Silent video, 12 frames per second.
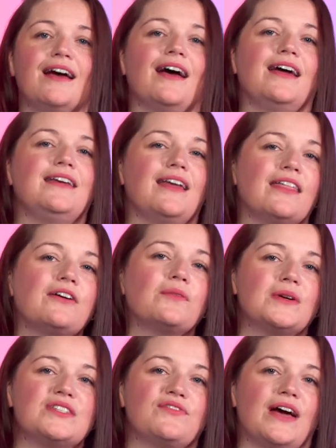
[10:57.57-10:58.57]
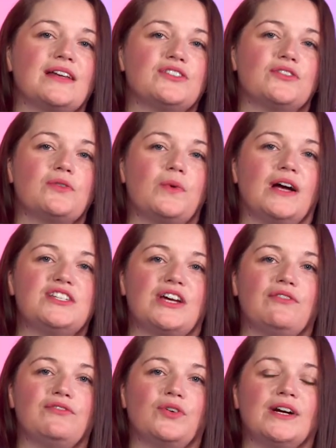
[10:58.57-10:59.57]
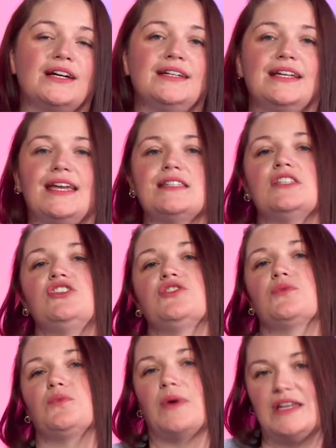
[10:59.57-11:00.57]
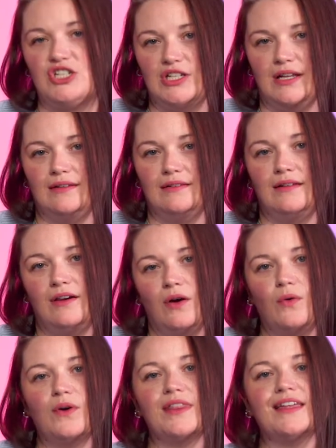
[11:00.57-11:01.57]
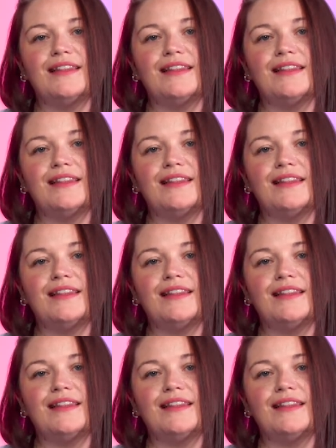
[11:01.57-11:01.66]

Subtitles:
Another risk factor to watch out for is the duration or the